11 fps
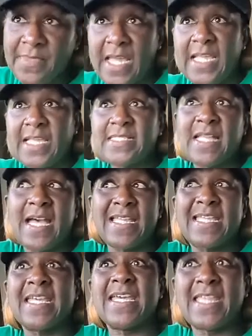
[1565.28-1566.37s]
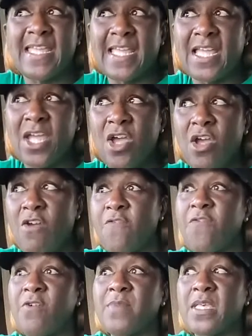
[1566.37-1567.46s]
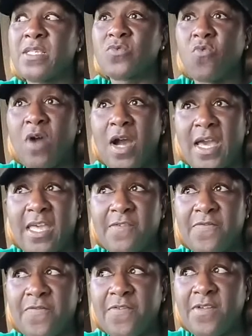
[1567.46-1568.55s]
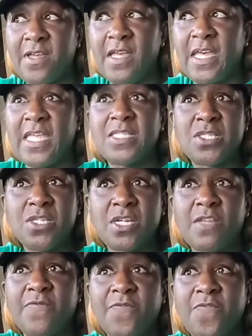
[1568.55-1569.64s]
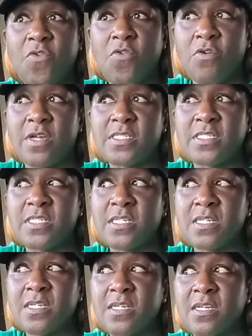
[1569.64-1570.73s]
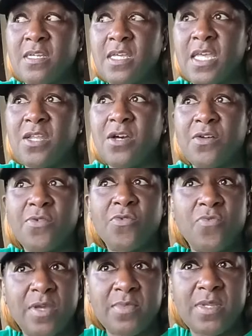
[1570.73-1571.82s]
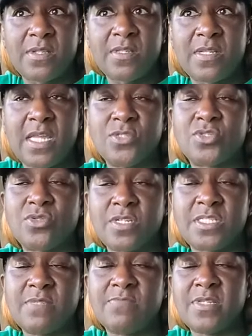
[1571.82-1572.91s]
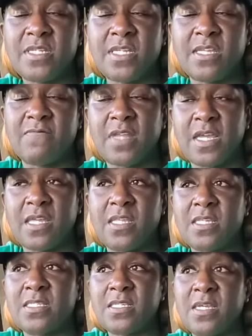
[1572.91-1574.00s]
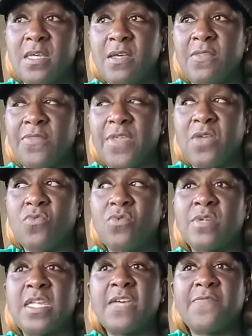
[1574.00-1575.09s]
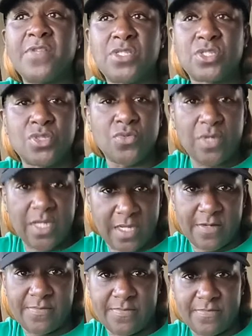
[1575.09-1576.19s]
that he's not getting from his wife. He's looking for it in other women. And trust and believe, ladies, they will give it to him.